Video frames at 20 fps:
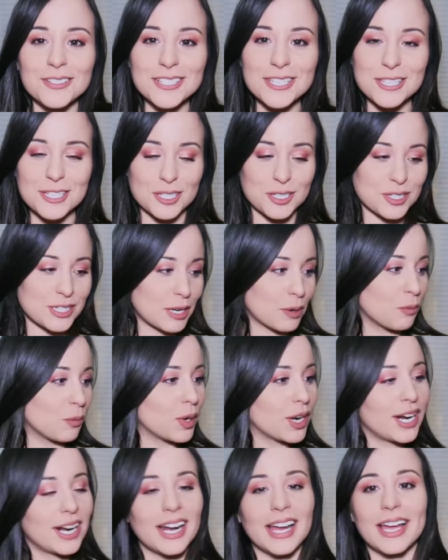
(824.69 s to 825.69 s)
It's just like,
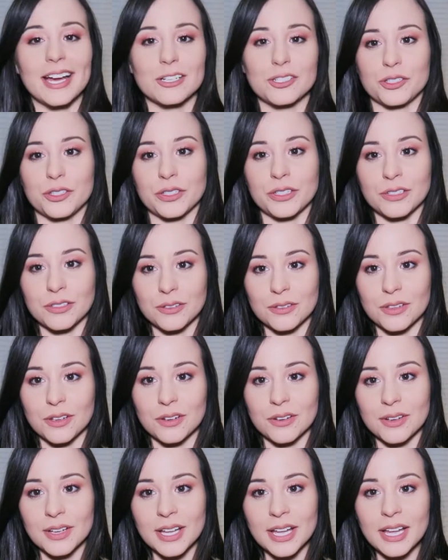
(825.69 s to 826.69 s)
what did I actually do,
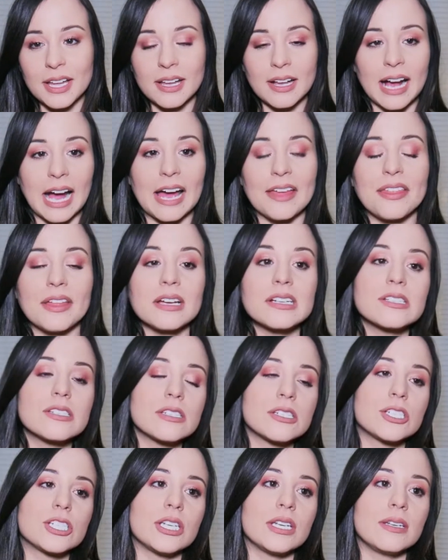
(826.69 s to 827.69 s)
though? I think
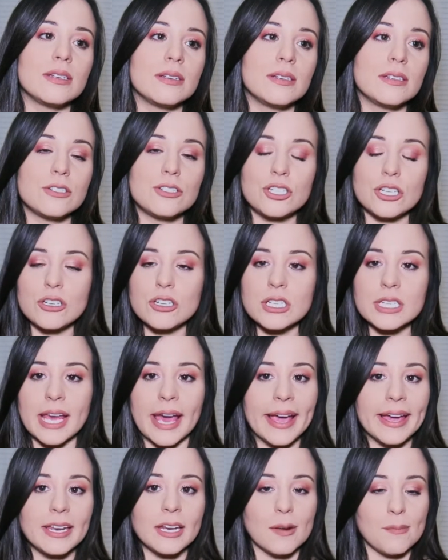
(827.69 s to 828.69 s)
she just
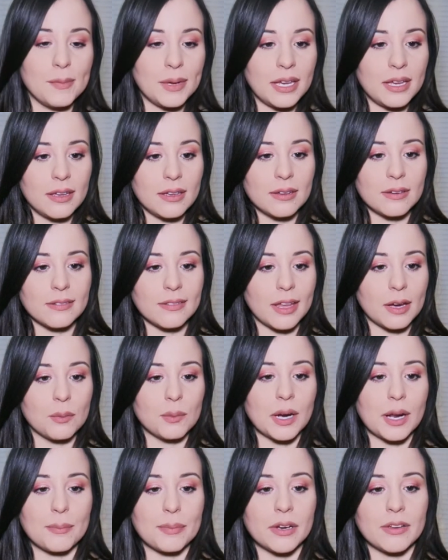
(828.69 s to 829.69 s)
hated me, like,
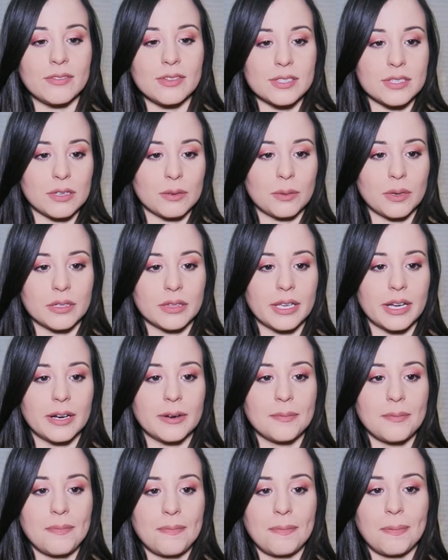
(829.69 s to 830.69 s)
when I previously worked
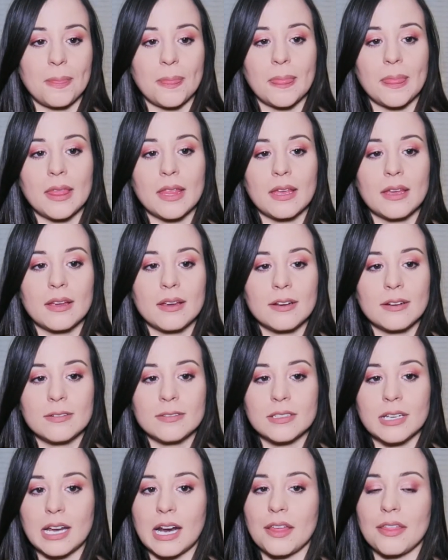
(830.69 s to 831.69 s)
there.
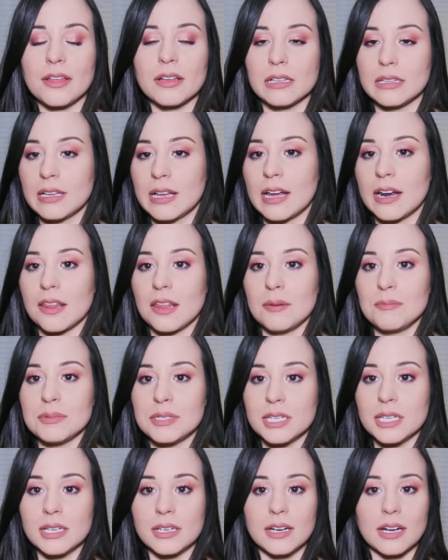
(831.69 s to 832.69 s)
And I think a lot of them
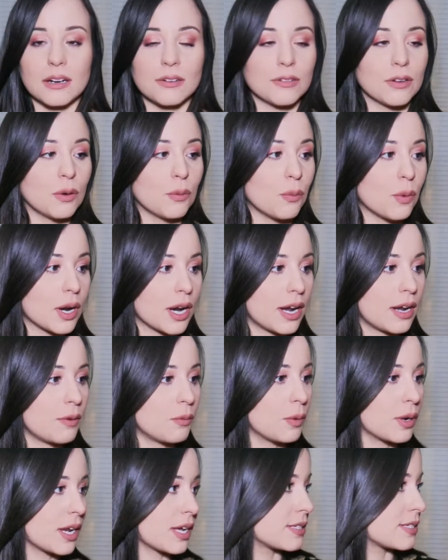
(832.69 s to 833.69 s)
did. I don't know
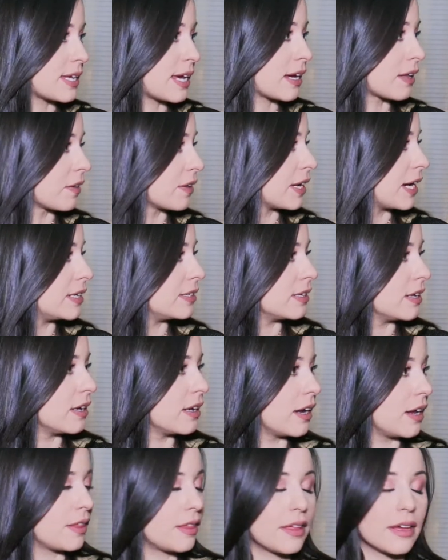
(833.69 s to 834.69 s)
what exactly I
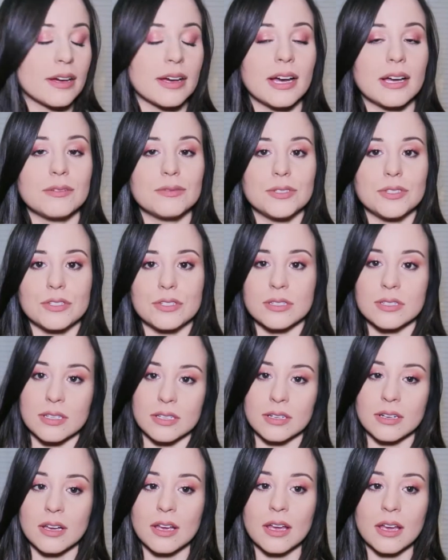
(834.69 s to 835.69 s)
did. I think I was just
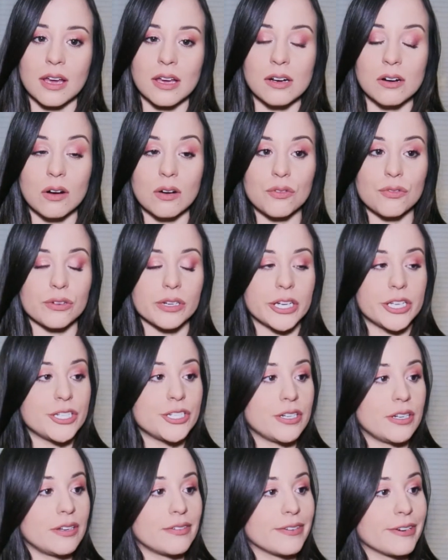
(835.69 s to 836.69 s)
an
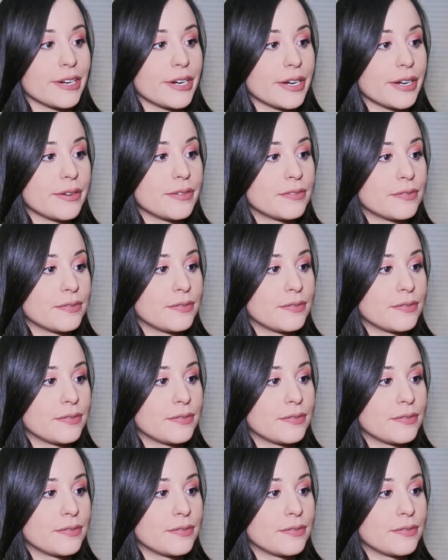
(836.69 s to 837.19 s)
overachiever.